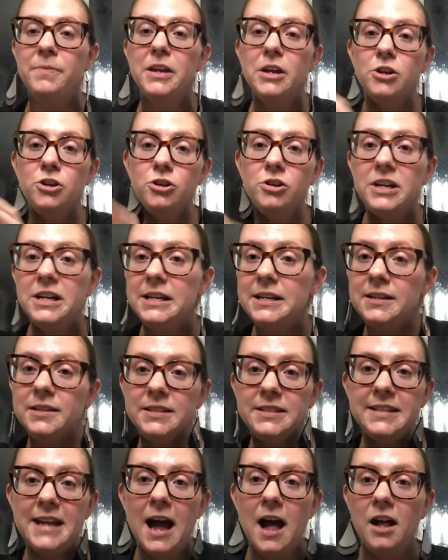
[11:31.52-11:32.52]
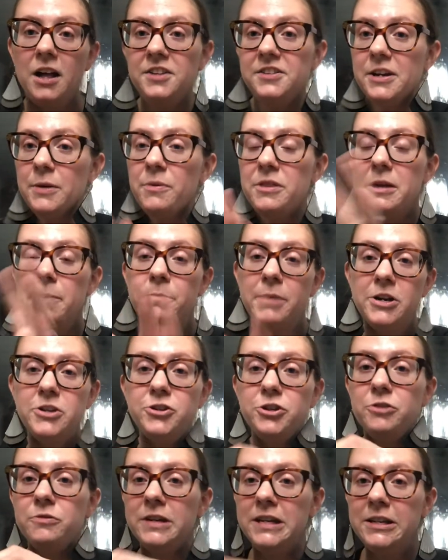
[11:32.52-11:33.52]
You're getting a salad done with a bunch
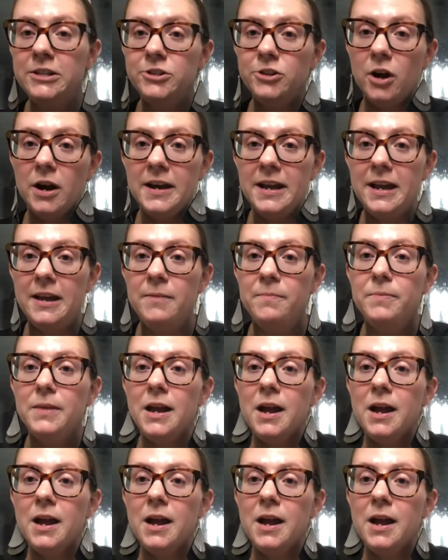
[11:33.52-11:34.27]
of greens on it.